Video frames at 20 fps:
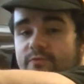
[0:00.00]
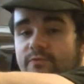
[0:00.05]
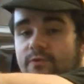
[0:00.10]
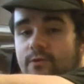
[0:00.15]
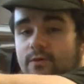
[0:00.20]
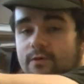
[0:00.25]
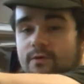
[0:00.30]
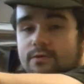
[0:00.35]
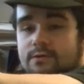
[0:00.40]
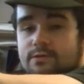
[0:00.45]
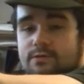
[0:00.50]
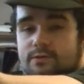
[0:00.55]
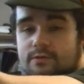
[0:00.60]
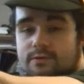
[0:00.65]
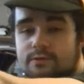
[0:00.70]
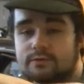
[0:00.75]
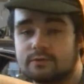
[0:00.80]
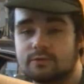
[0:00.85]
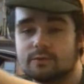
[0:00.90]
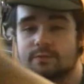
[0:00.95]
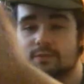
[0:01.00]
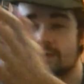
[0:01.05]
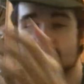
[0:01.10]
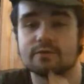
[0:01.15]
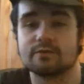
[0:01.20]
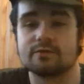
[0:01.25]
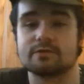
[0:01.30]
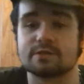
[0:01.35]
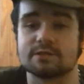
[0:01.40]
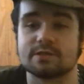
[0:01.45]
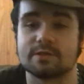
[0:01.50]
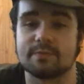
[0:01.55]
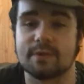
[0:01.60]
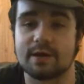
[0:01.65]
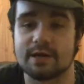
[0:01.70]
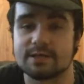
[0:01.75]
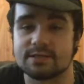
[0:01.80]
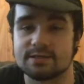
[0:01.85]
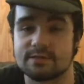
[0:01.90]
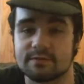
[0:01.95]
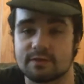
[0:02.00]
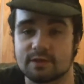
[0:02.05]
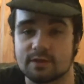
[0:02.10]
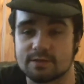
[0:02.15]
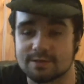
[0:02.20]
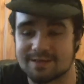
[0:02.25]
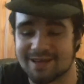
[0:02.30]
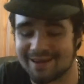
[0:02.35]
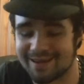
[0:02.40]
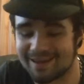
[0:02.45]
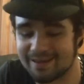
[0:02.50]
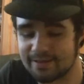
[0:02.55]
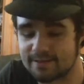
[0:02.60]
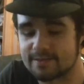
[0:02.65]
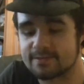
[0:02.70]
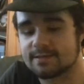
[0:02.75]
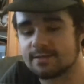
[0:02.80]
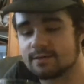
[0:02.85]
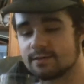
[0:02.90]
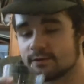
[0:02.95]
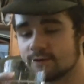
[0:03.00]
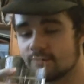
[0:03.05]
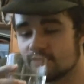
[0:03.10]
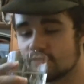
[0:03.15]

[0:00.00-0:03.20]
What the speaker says: before, so don't be hugely surprised if it turns out I hate this.